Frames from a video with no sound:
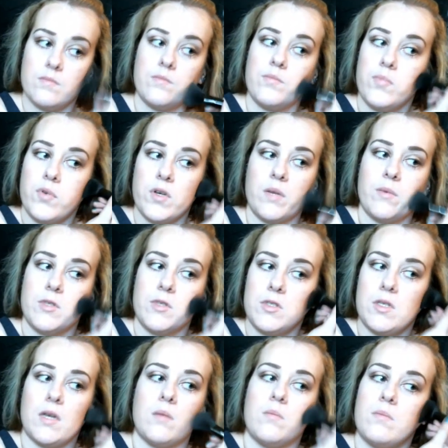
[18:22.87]
pretty much
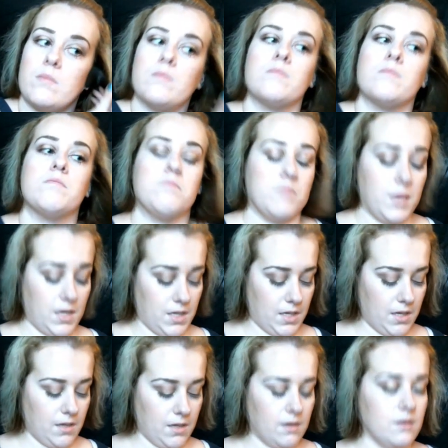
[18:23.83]
done by
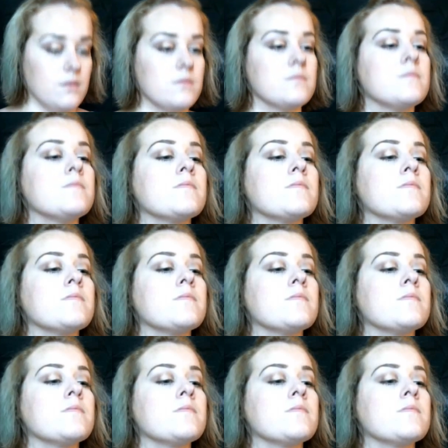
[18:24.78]
now